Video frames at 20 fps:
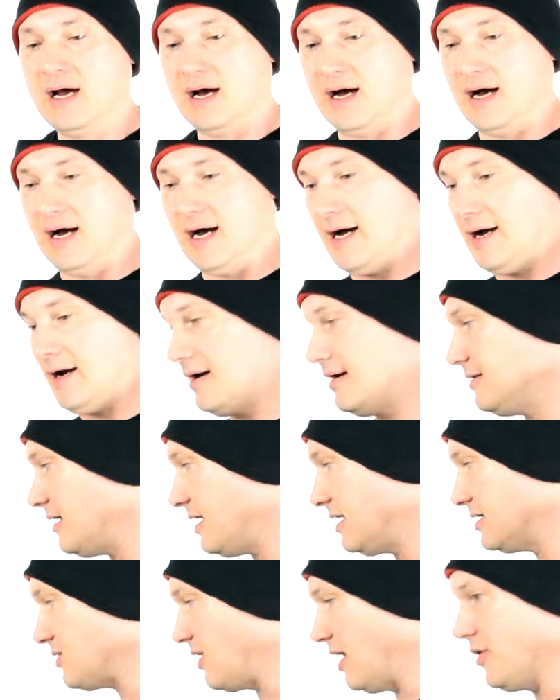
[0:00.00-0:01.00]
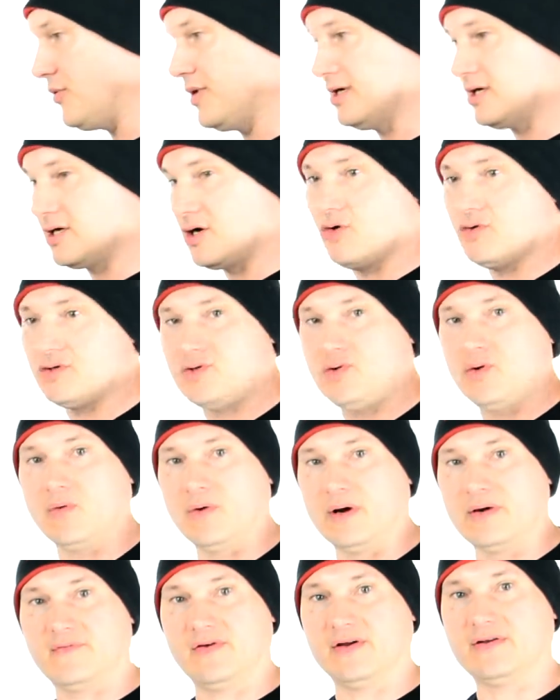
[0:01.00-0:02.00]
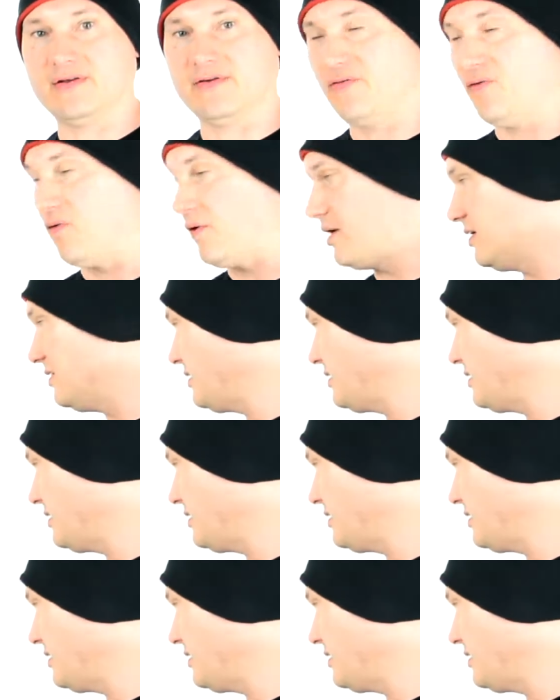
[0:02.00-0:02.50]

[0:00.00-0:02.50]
so I wanted to go to a 154